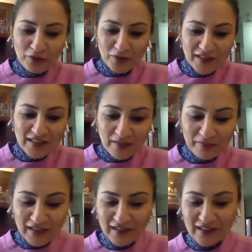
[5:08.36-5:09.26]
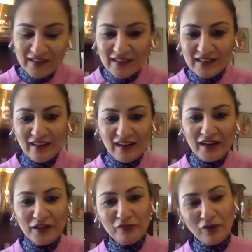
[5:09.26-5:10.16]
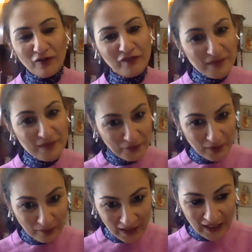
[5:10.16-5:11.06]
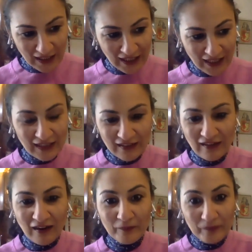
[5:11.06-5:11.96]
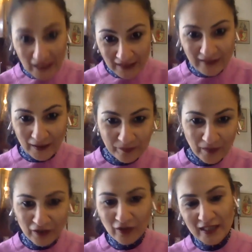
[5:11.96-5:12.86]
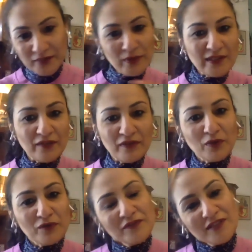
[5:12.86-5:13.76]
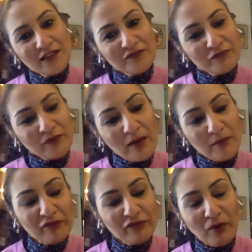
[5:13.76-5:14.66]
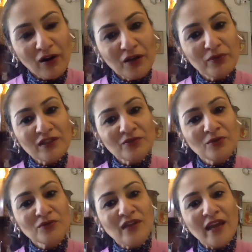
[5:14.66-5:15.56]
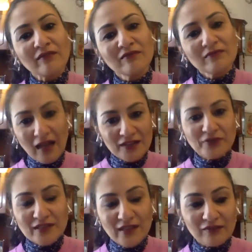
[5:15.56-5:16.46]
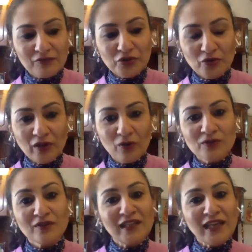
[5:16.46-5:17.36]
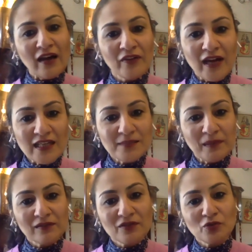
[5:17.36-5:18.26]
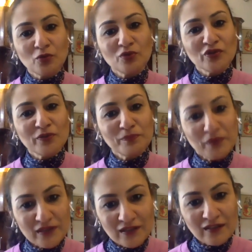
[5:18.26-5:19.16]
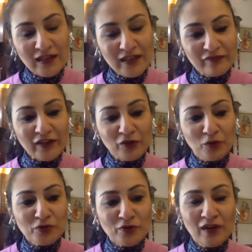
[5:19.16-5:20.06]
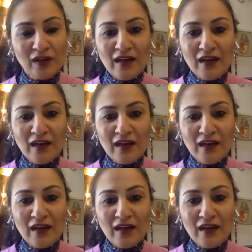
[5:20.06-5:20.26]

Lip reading: you noticed something these days? The kind of war films that we are making in India, I know, as vis-a-vis what we've seen coming from Hollywood, is also like, as you said, showing also the other aspect, the soldier's personal life, and also